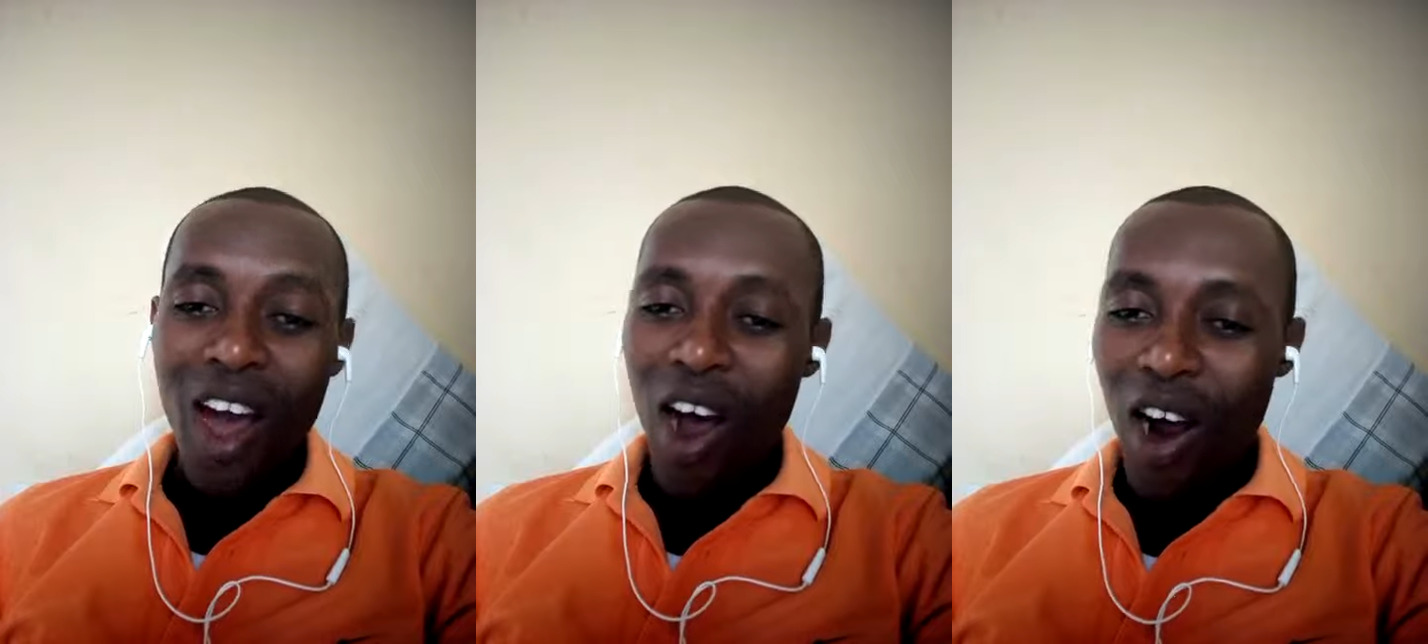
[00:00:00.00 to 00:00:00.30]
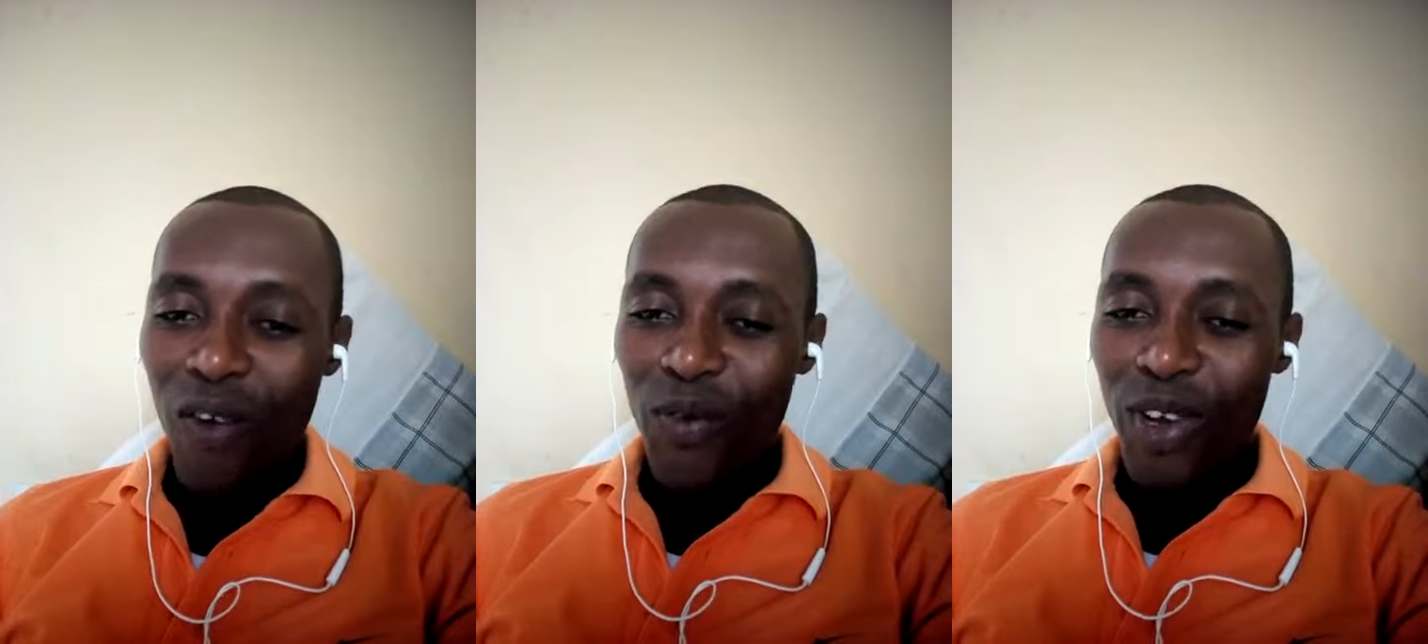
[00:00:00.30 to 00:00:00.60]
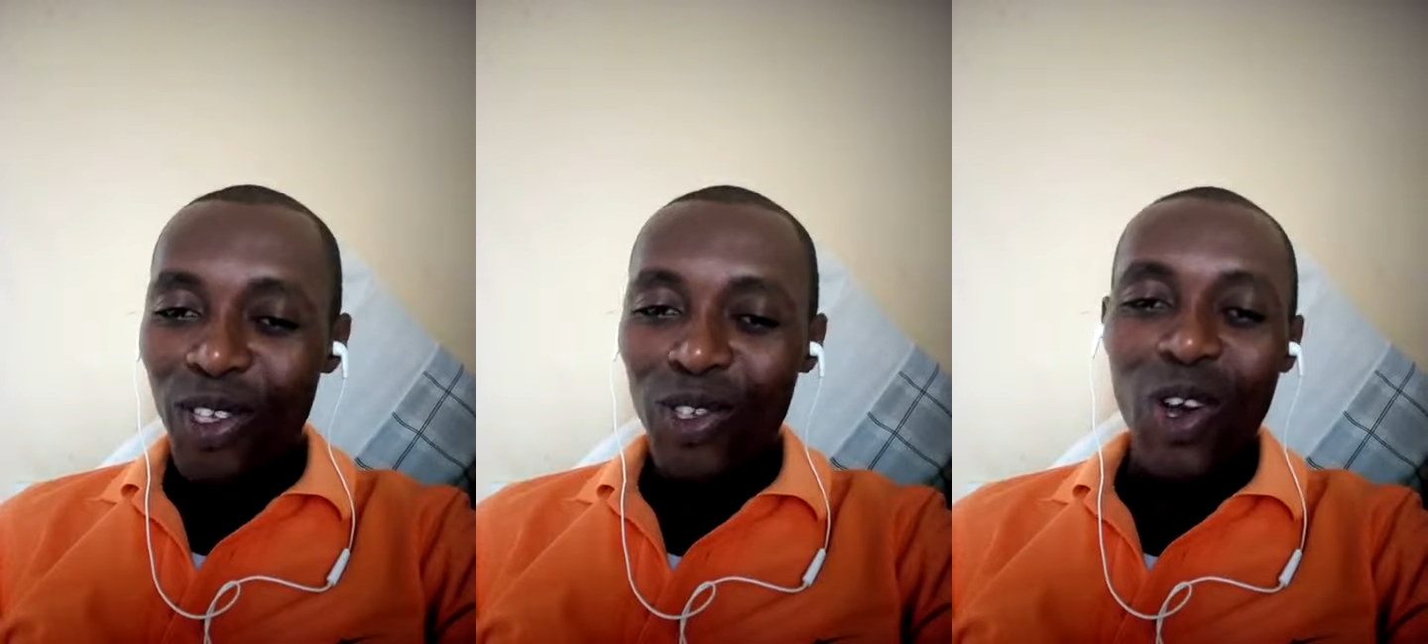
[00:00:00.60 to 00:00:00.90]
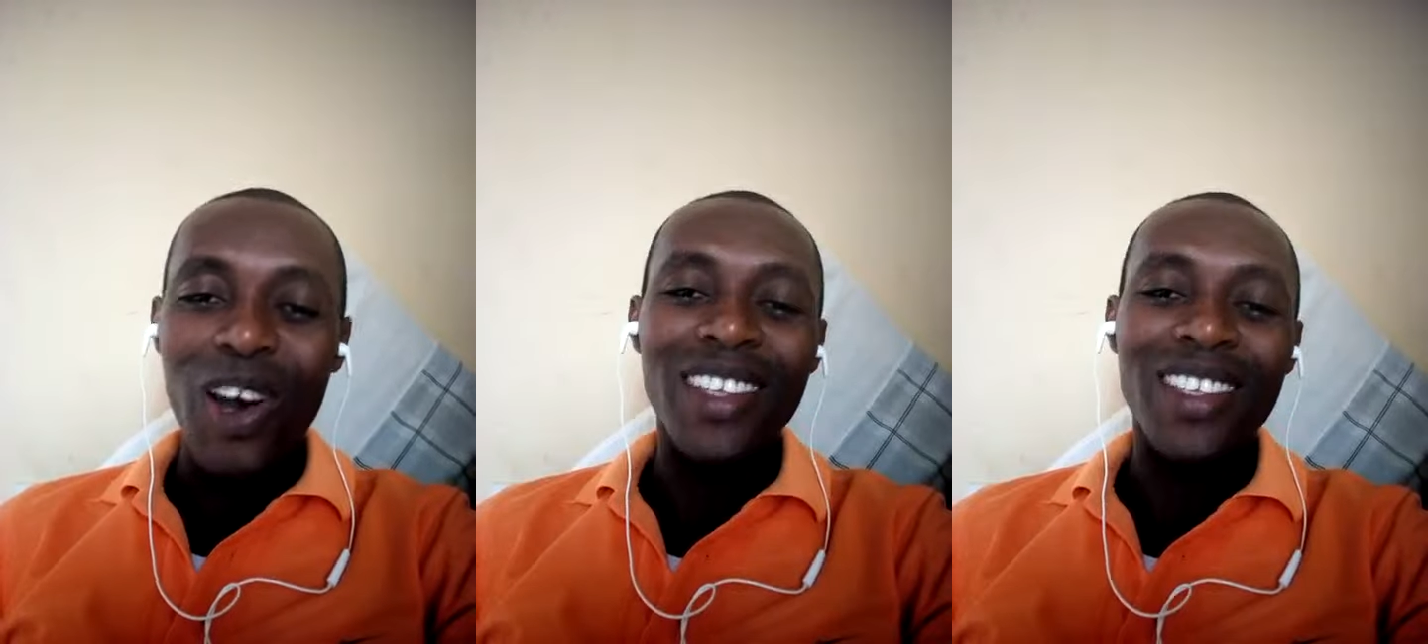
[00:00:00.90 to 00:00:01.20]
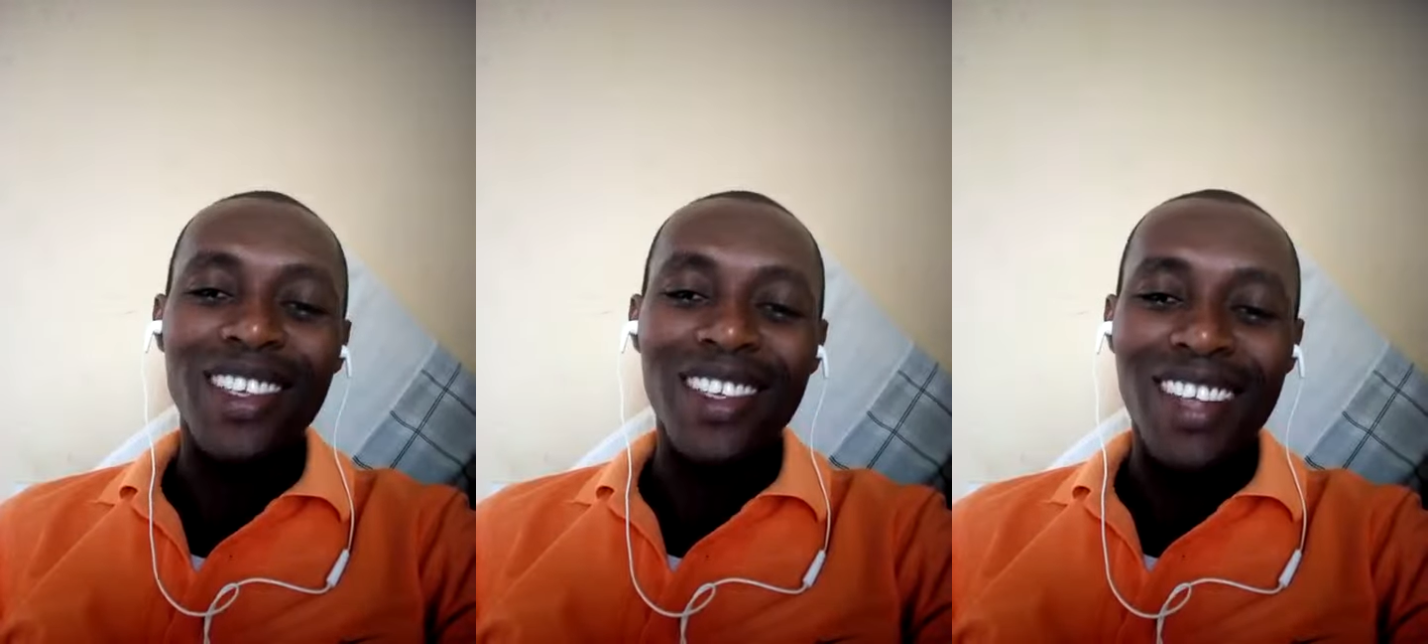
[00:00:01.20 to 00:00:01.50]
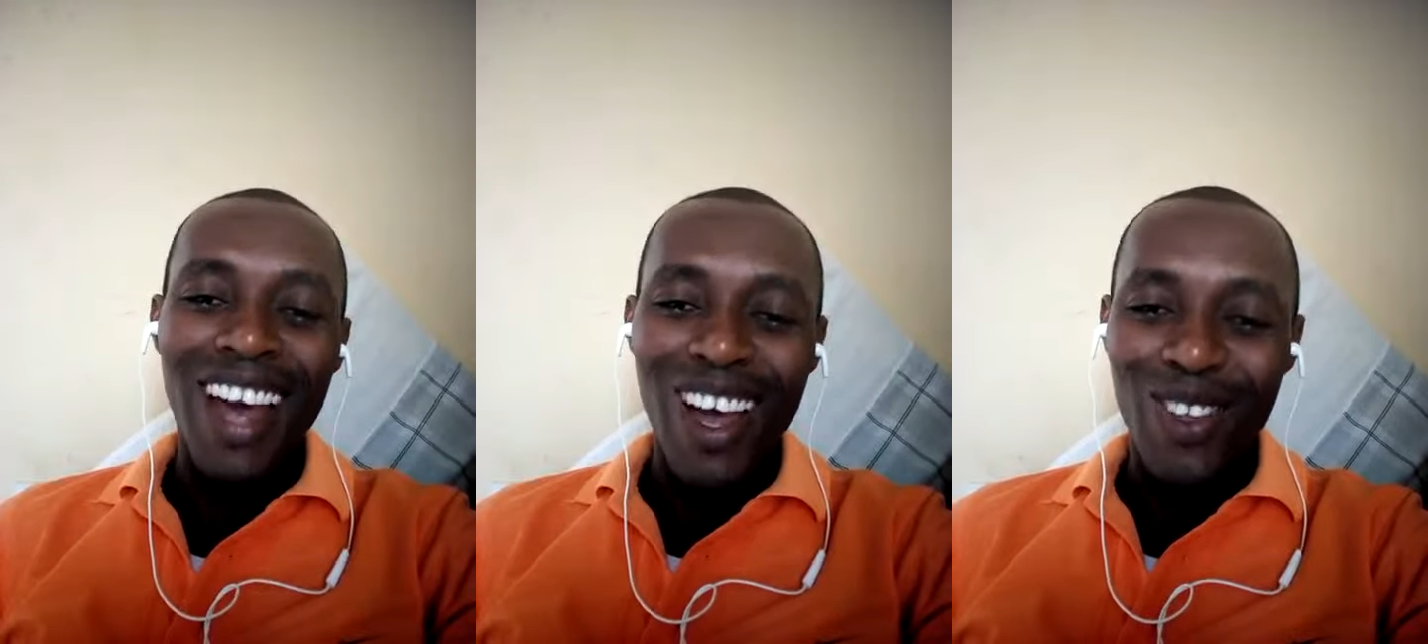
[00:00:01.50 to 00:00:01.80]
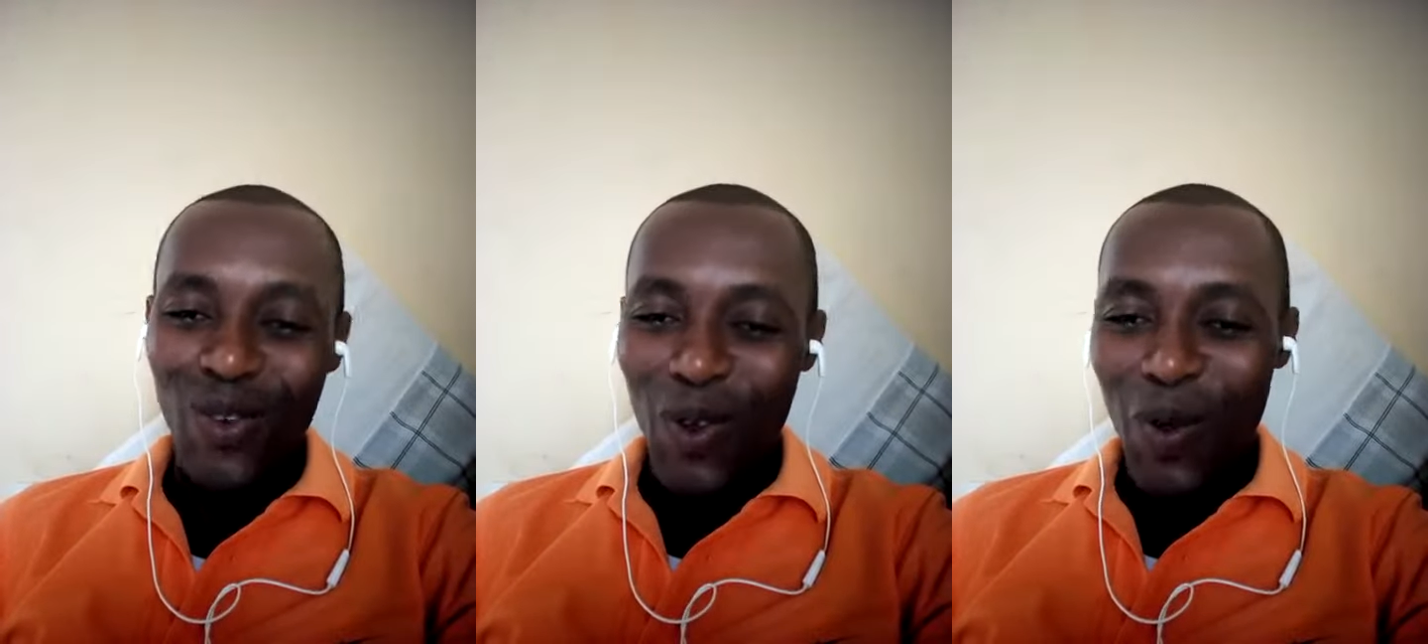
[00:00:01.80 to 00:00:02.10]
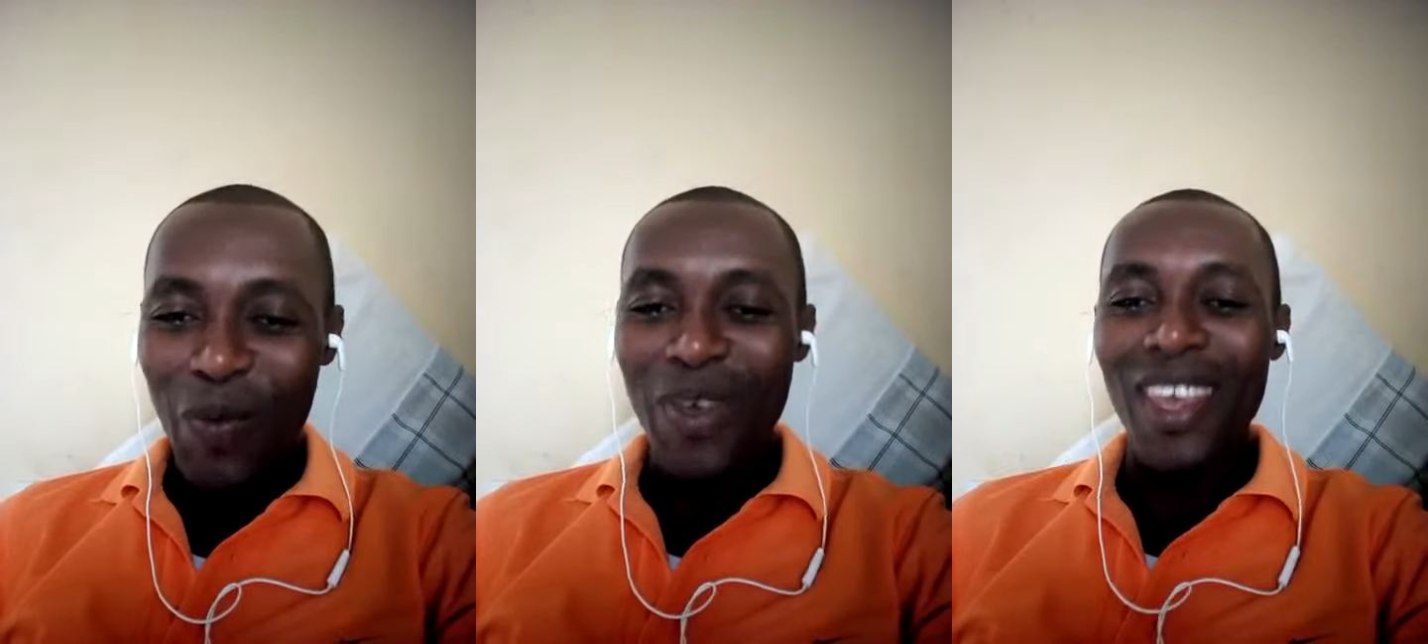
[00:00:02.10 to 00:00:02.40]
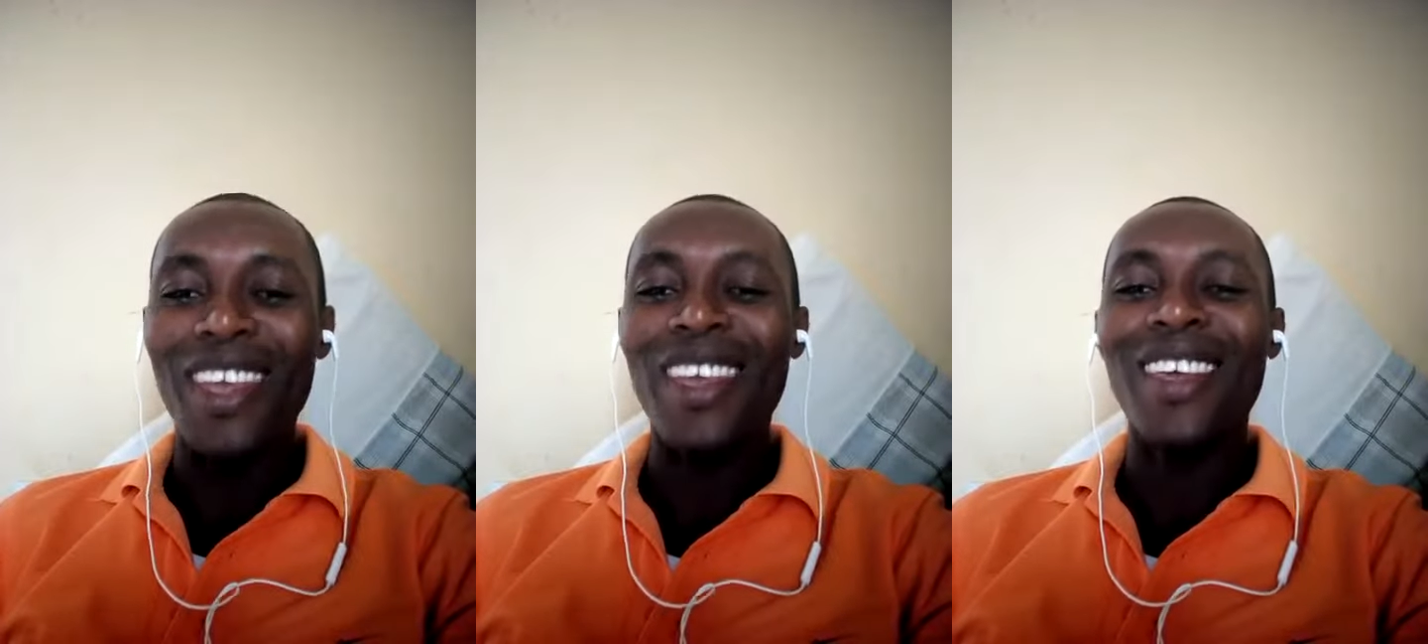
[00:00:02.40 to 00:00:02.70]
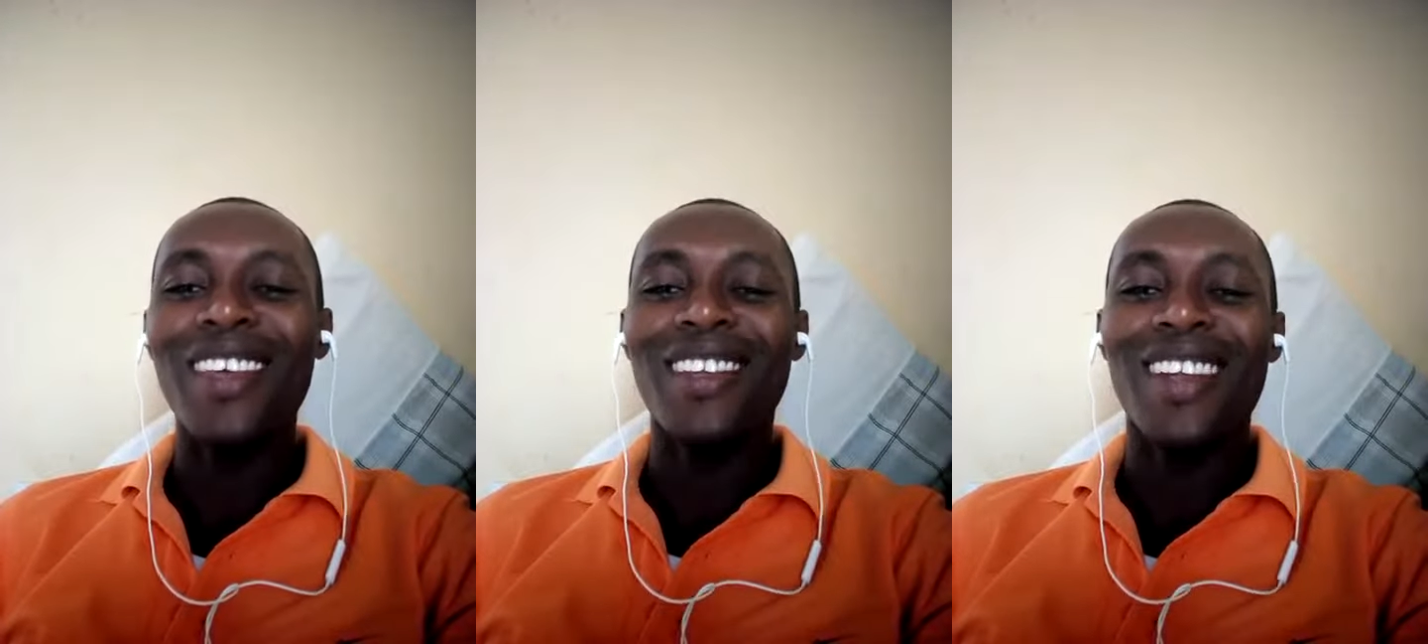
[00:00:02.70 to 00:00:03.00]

of rejoicing that will be,